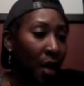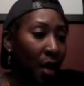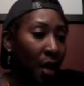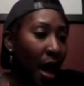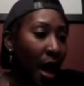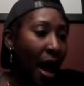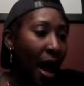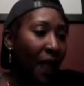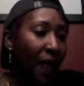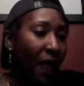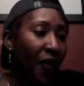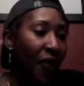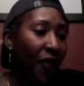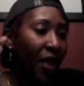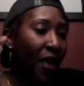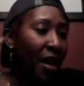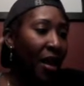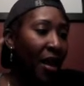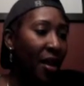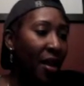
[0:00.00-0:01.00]
Aunt
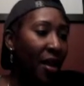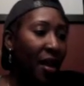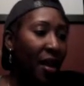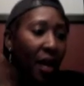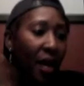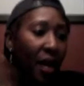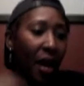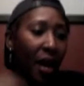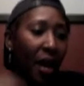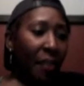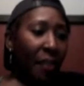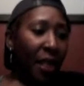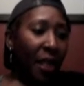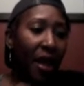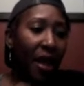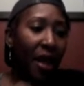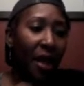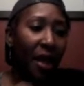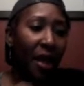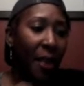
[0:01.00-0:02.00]
Thea
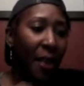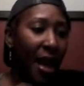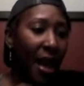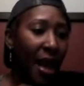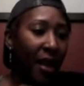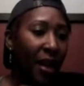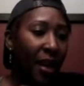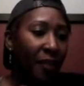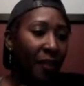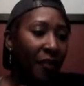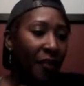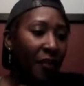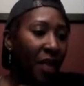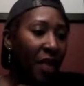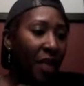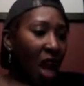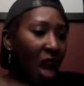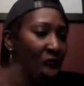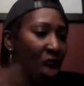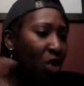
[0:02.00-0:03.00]
immediately panicked,
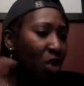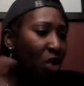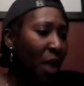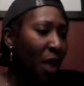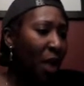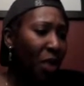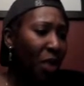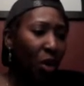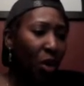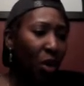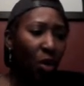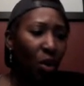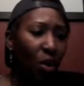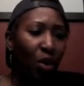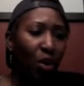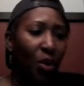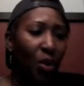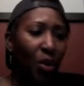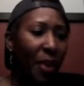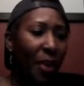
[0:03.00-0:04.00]
dropped her
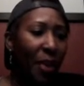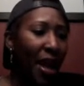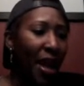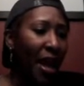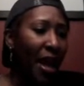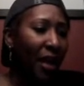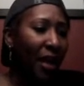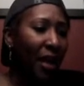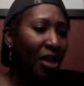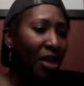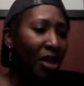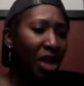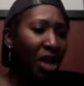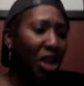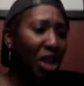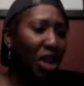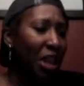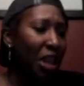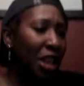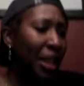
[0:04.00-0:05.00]
grocery bag and
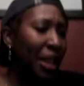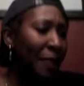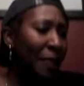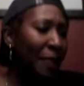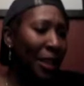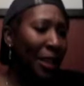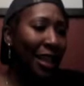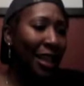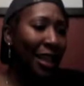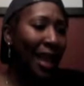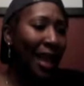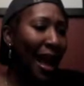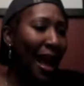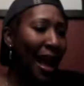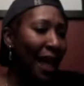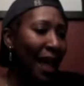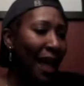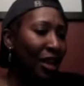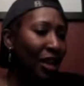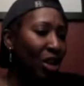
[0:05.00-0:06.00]
started slipping and
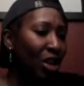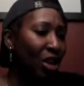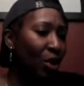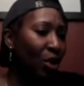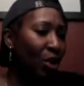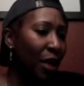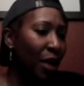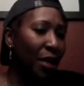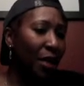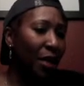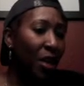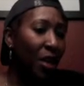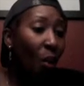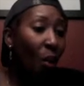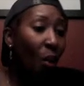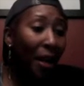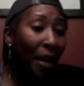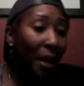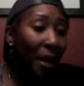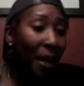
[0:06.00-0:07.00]
sliding and screaming until
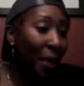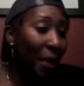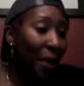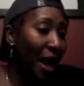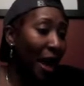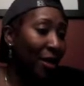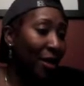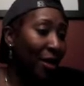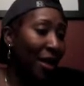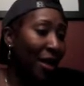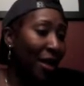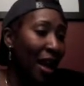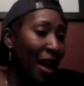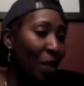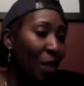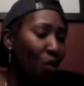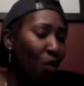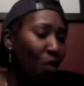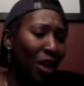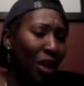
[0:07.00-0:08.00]
one of the baggers
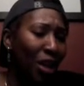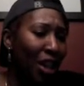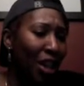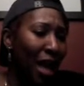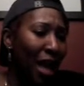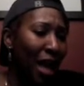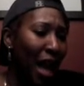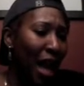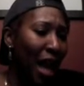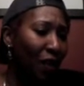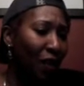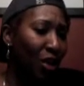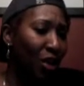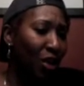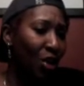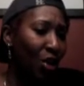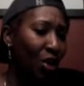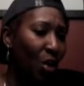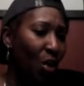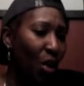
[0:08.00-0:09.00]
came rushing out of the
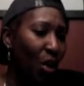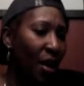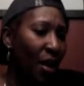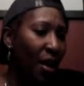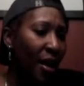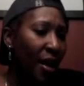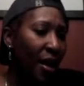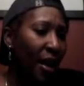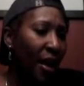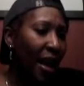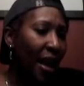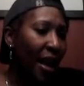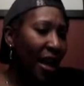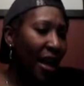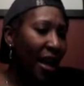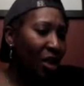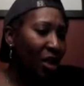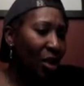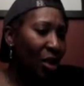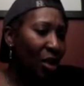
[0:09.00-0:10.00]
store
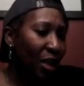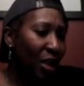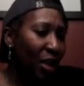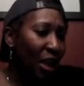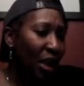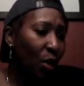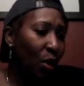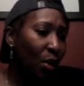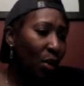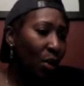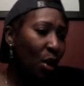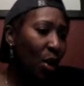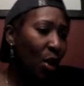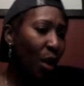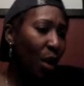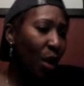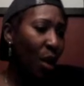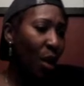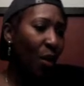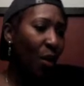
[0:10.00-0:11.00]
and, to see what was
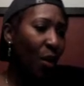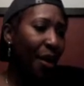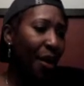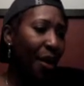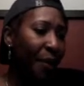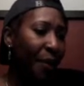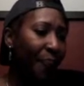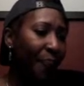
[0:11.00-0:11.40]
going on with her.